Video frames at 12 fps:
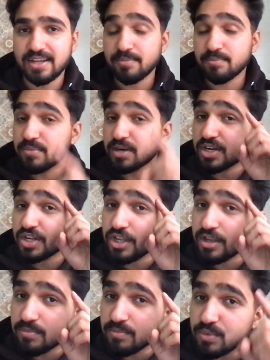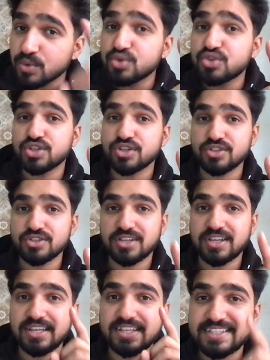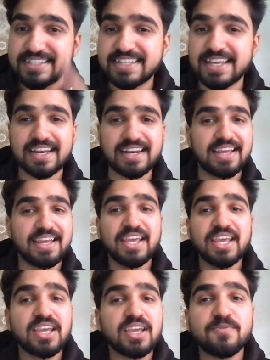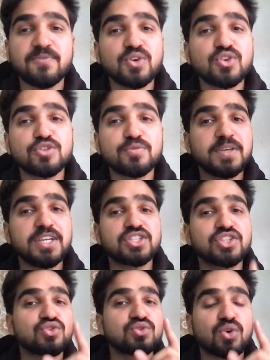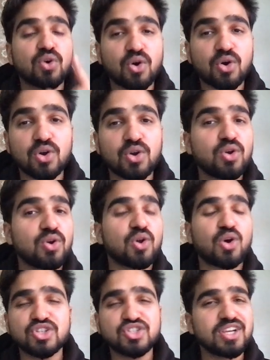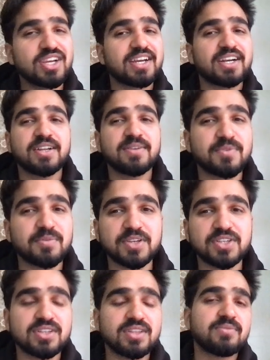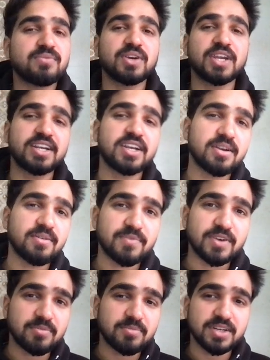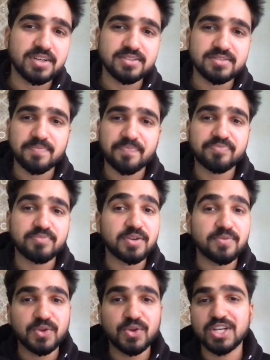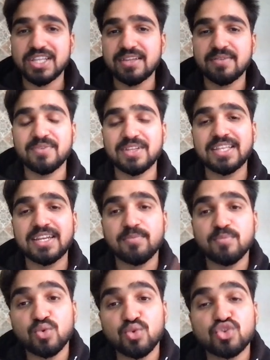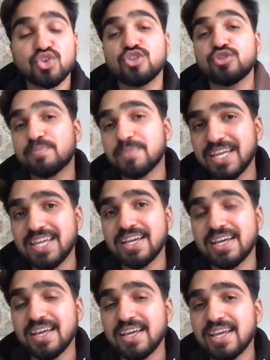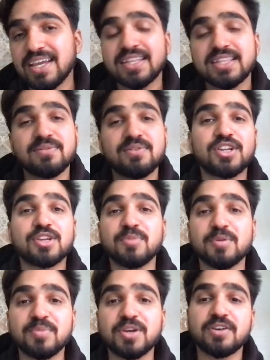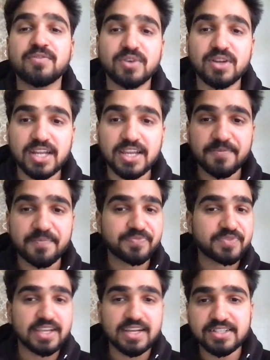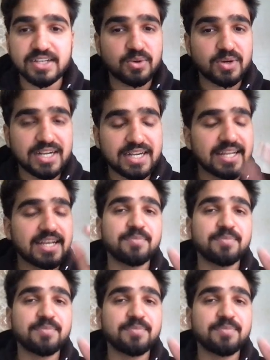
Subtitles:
but emotions sell. If your speech is all logic and information, they forget it in 5 minutes. But if you hit them with an emotional spike, they will remember it for life. Here's how. Tell a